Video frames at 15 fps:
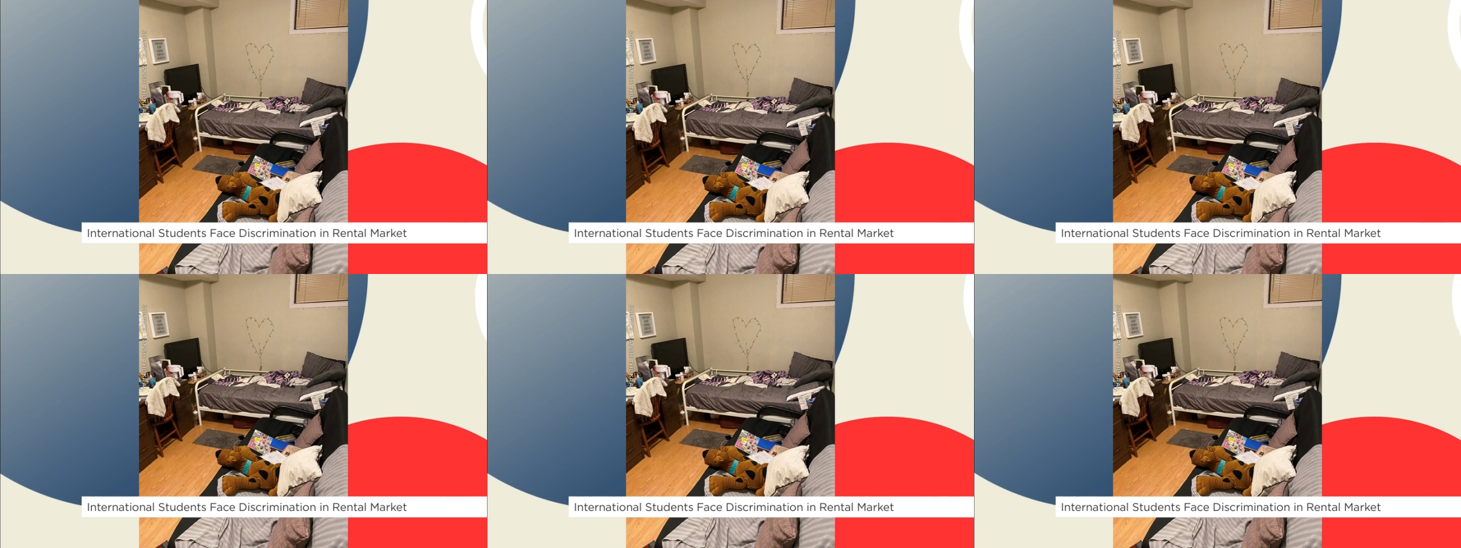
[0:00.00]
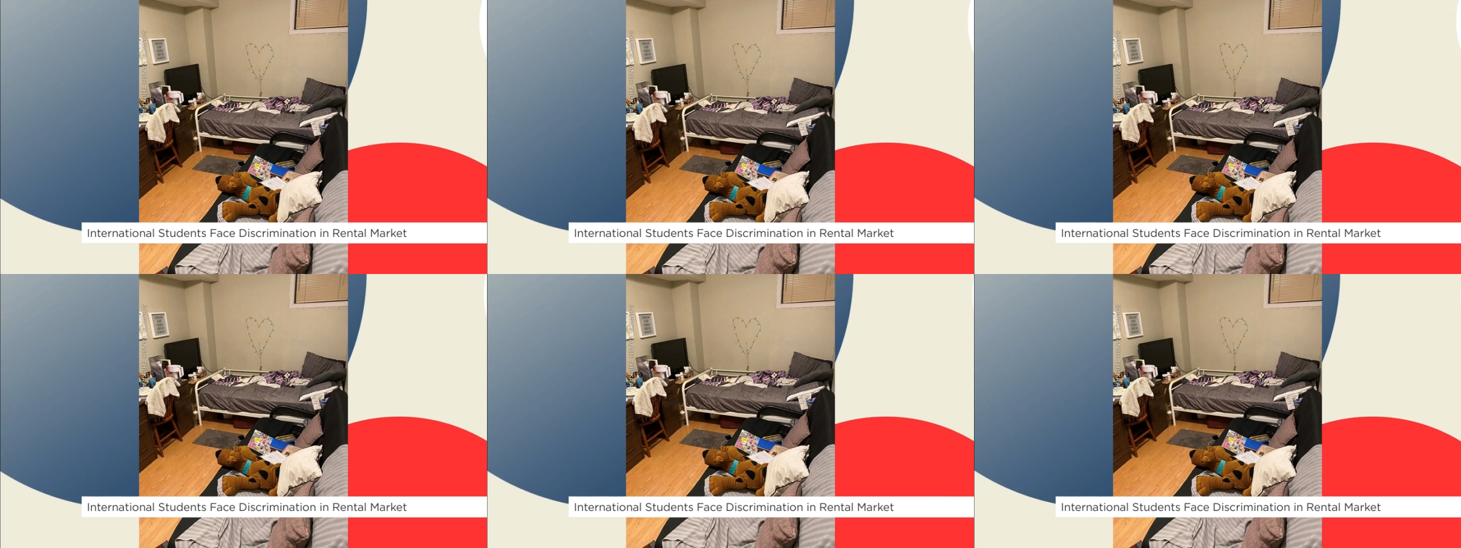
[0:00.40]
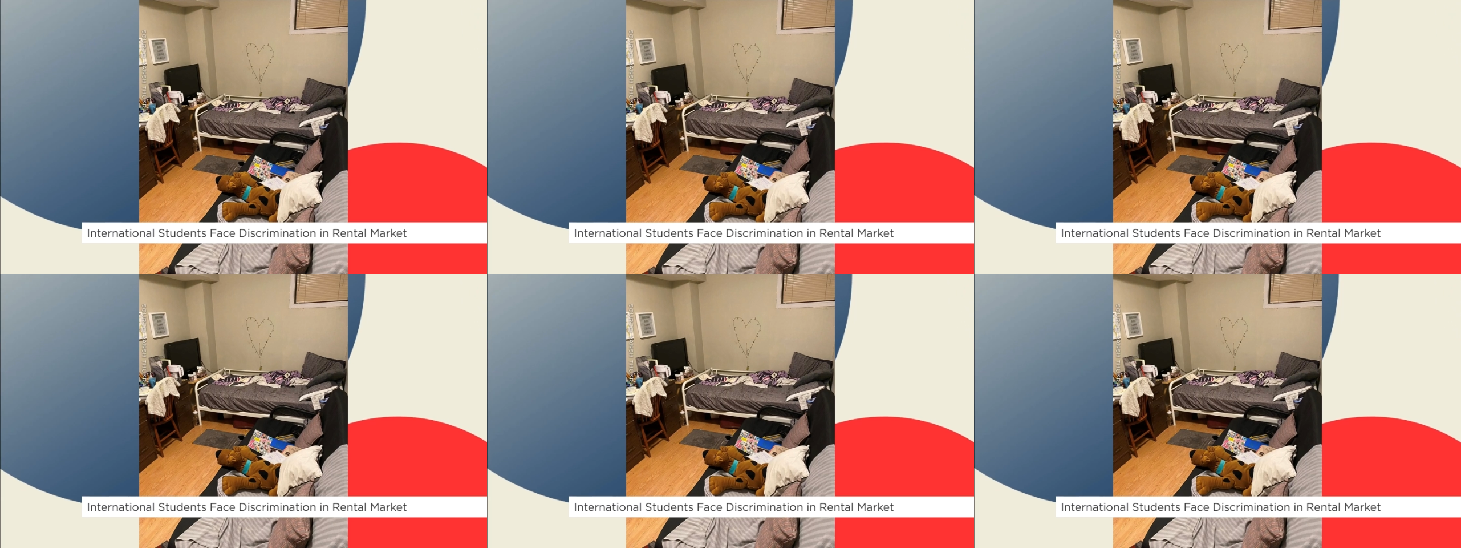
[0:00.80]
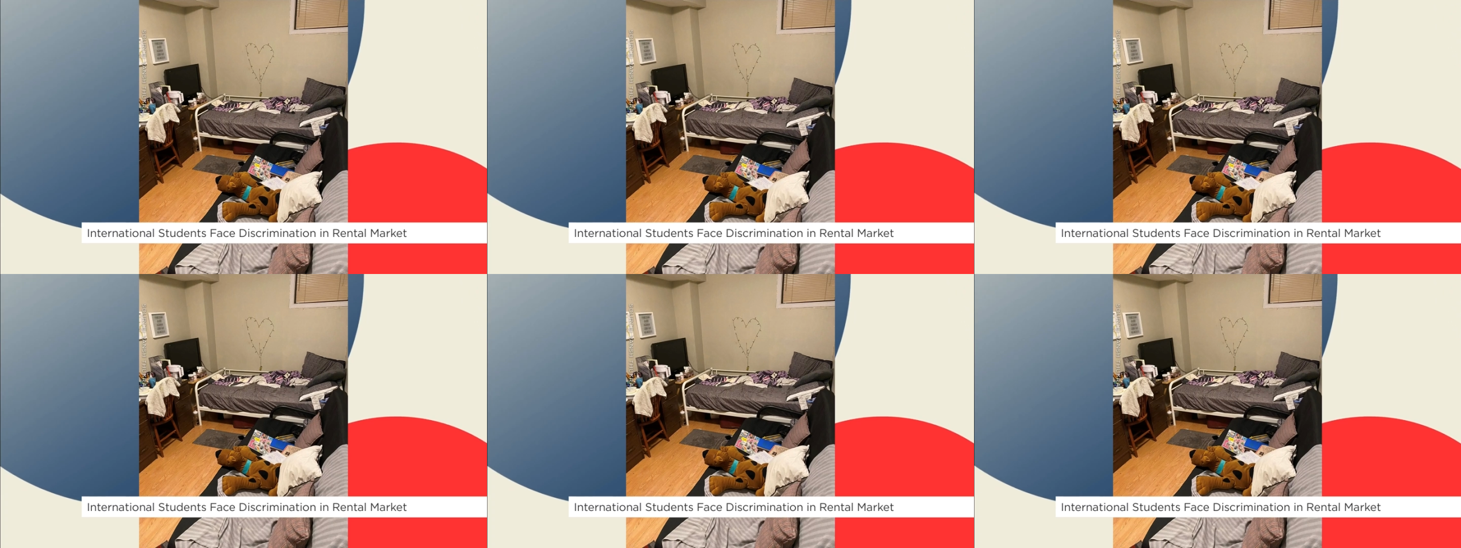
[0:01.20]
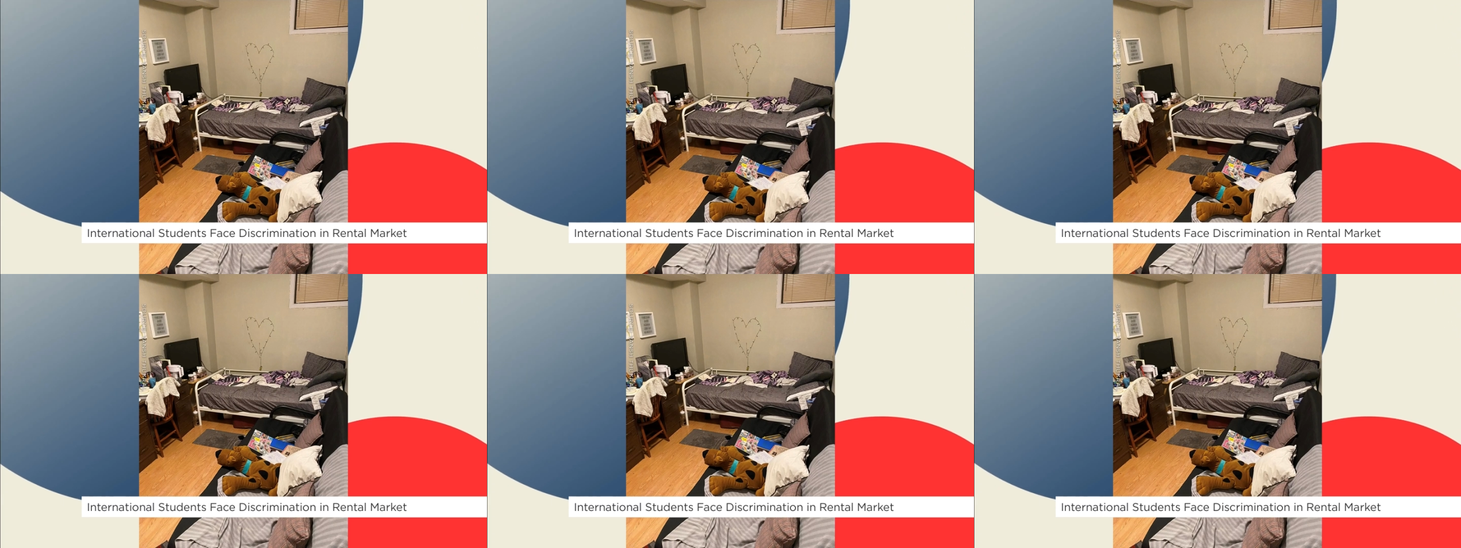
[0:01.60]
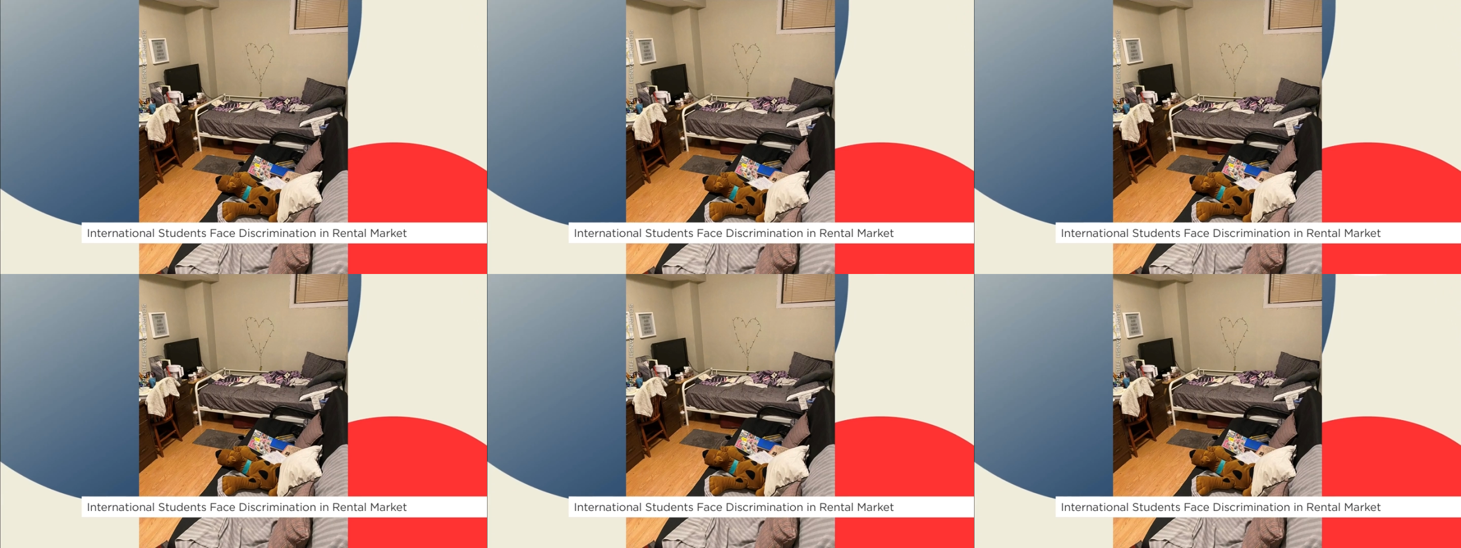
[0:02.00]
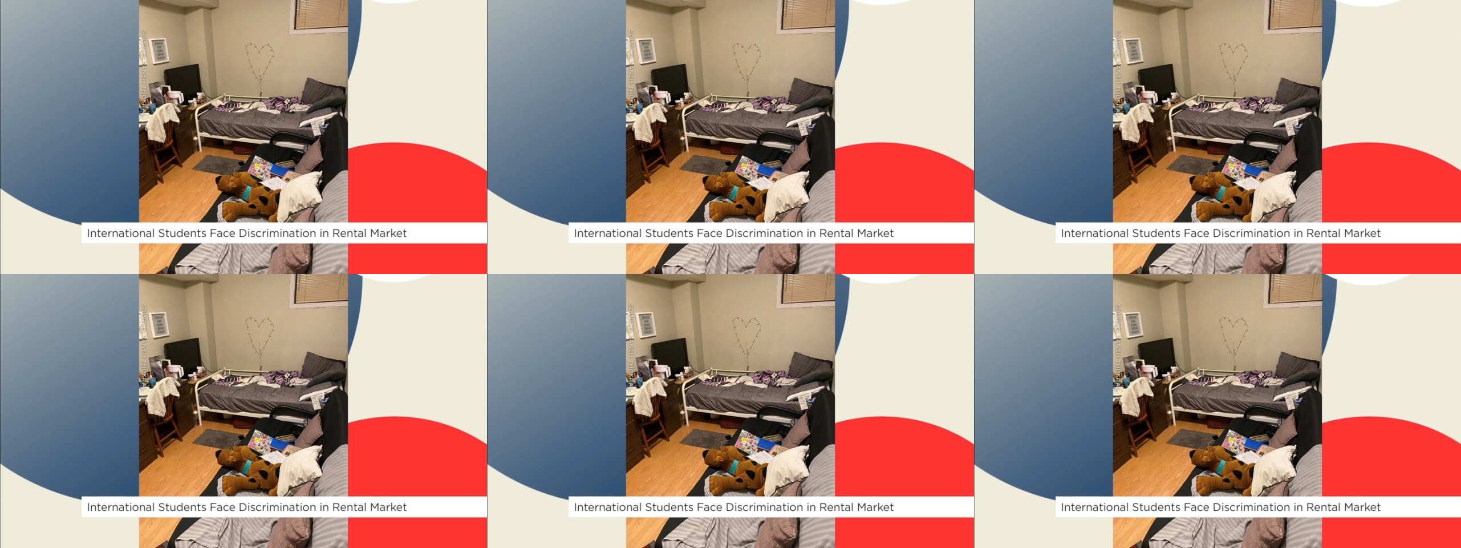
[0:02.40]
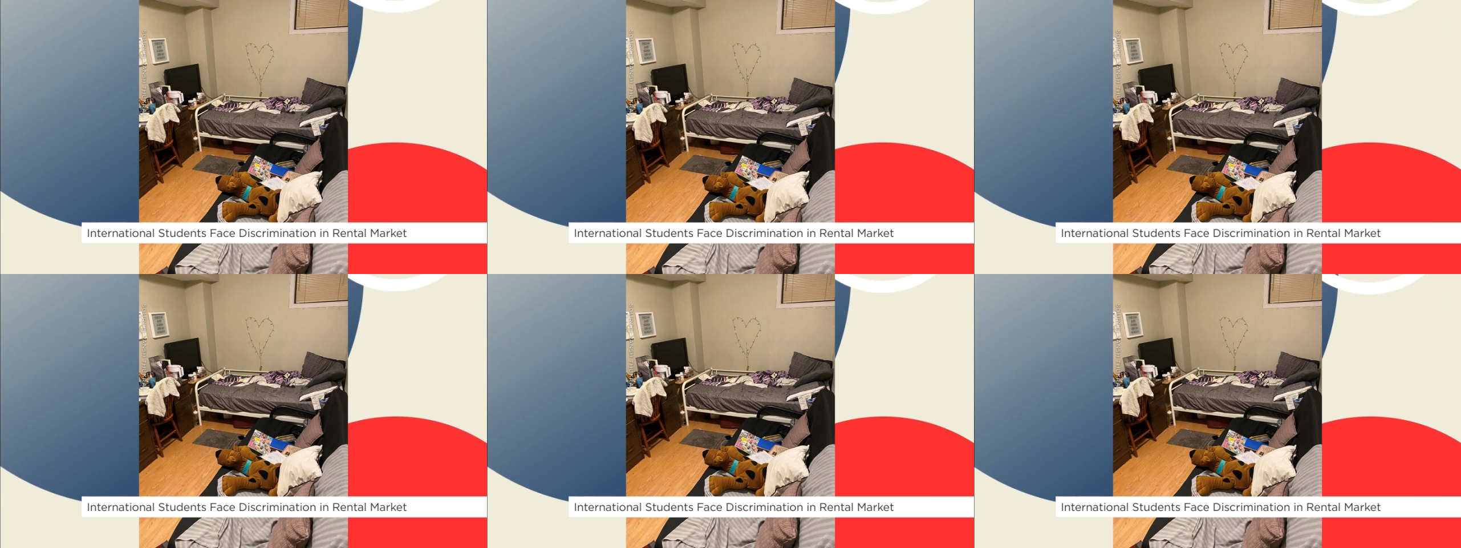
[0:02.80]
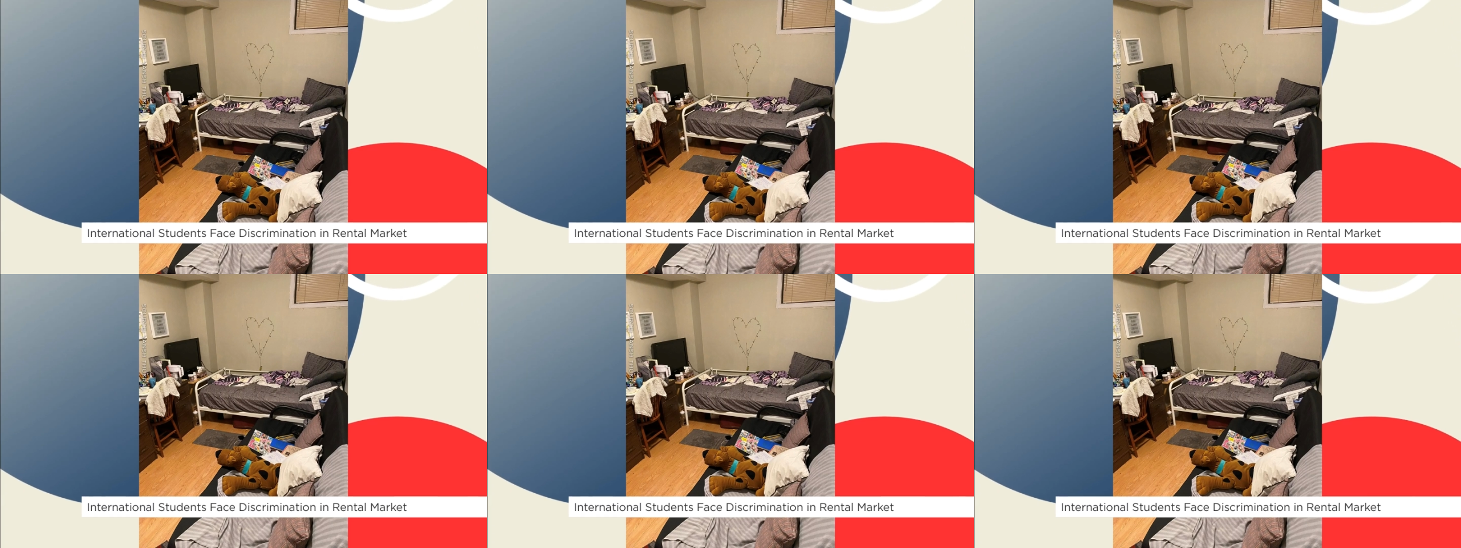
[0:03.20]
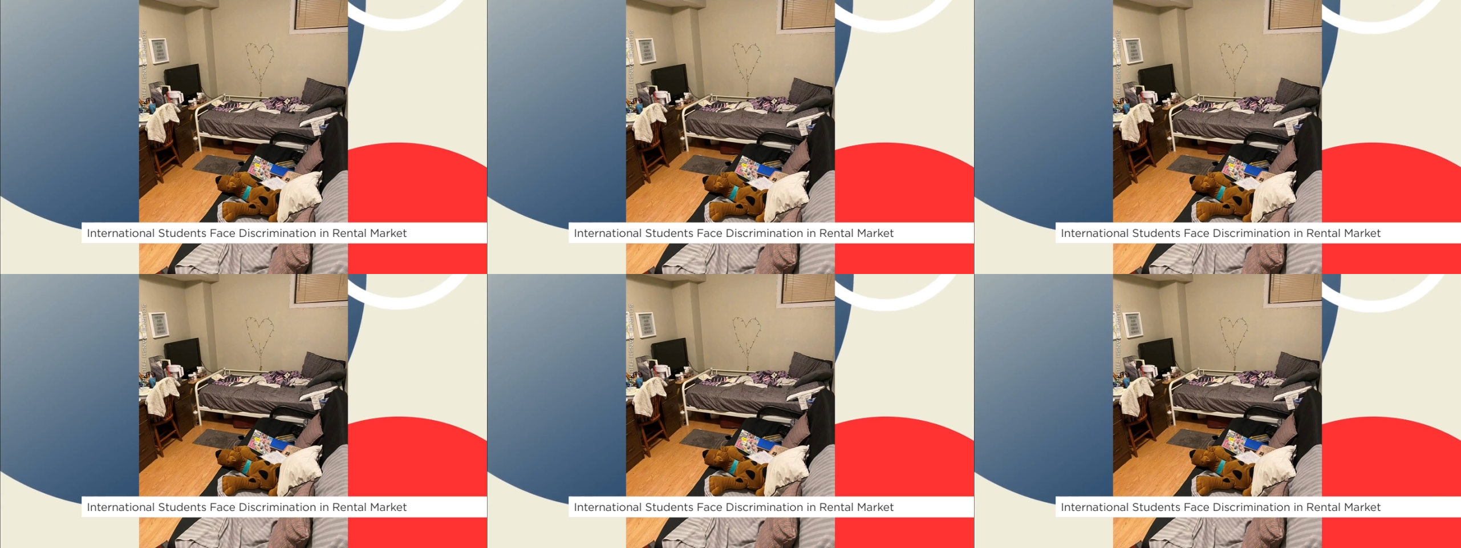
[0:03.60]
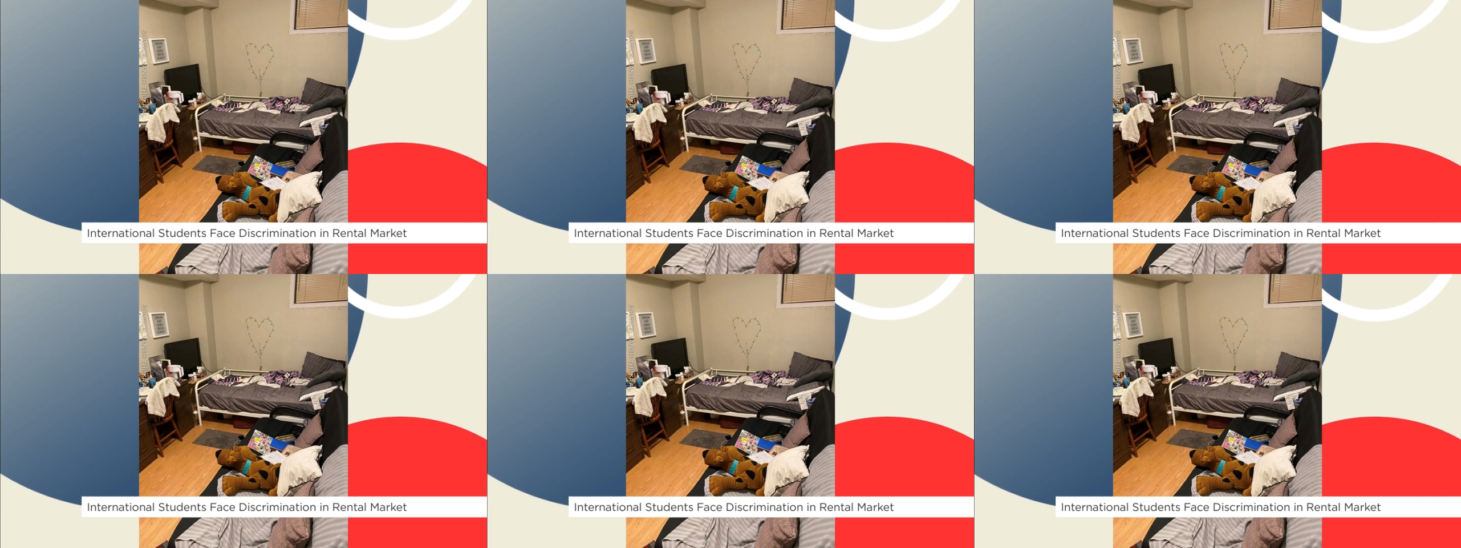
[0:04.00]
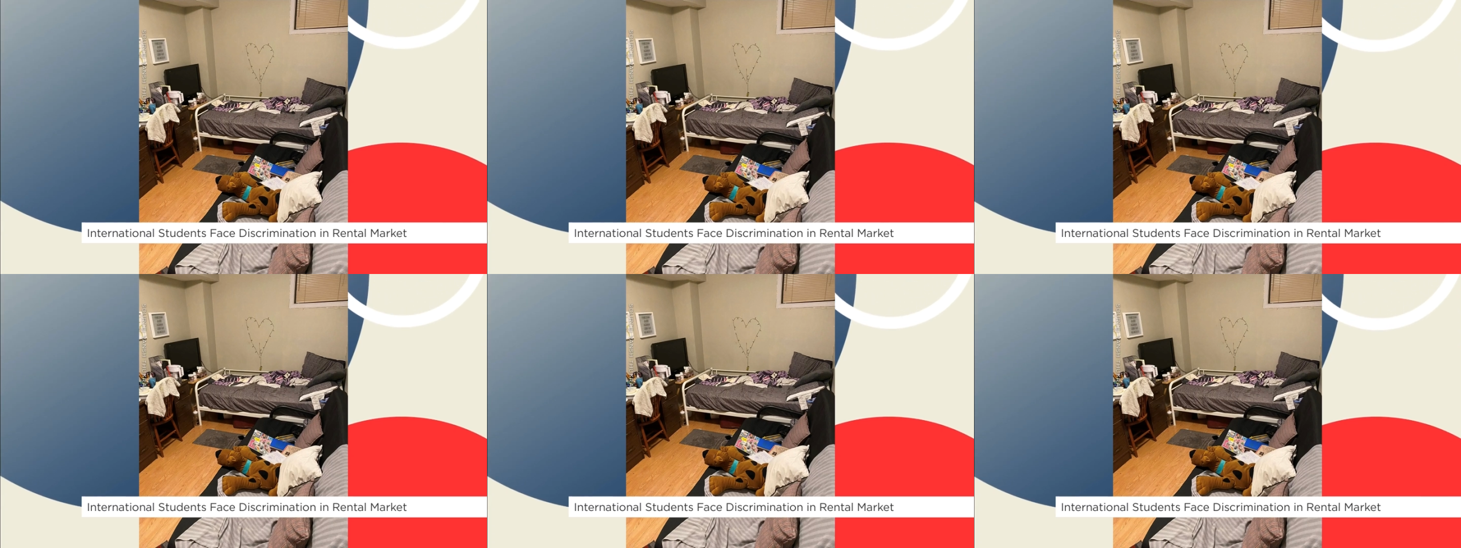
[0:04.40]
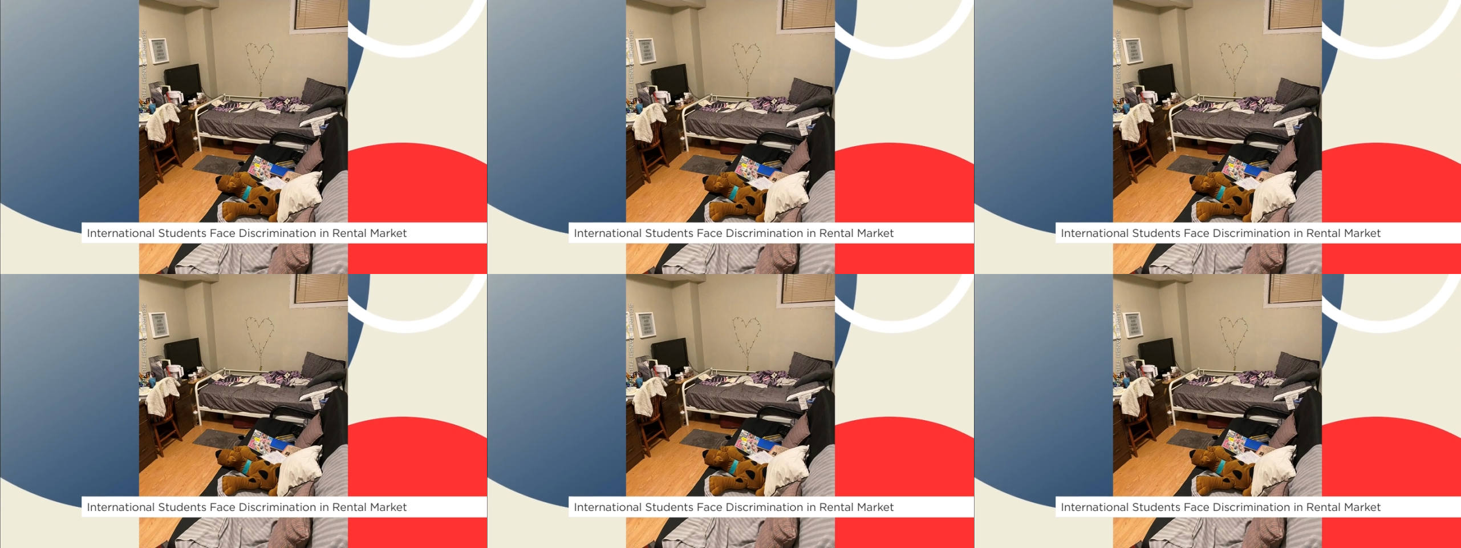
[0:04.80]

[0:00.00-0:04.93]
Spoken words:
[unreadable: no face in view]